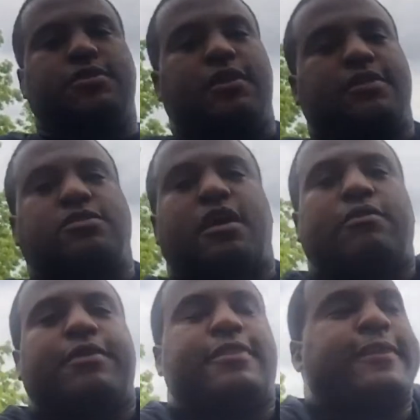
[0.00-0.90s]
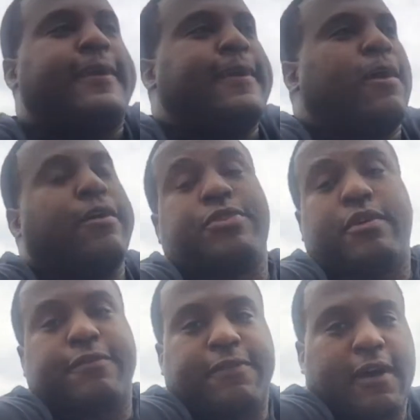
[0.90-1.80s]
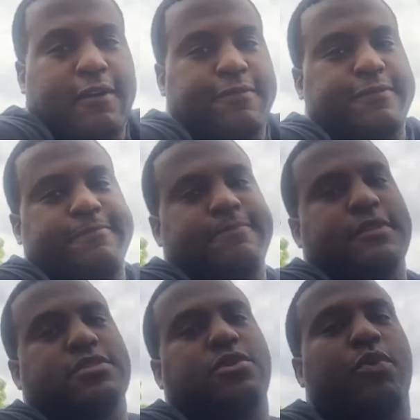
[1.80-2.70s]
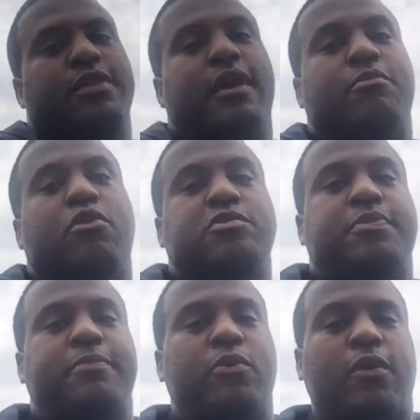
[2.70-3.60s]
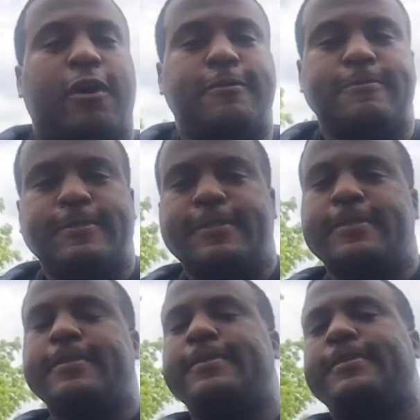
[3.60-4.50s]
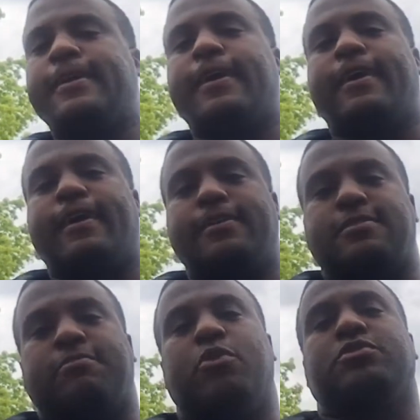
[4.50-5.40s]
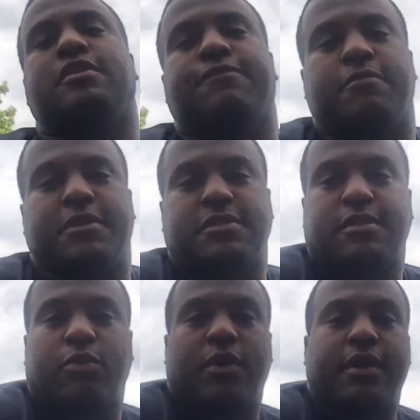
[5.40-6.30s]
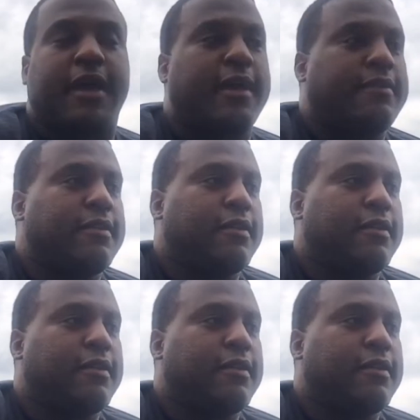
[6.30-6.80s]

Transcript: so let's start with the R35. It's the one that most people want. It's the most infamous, the one that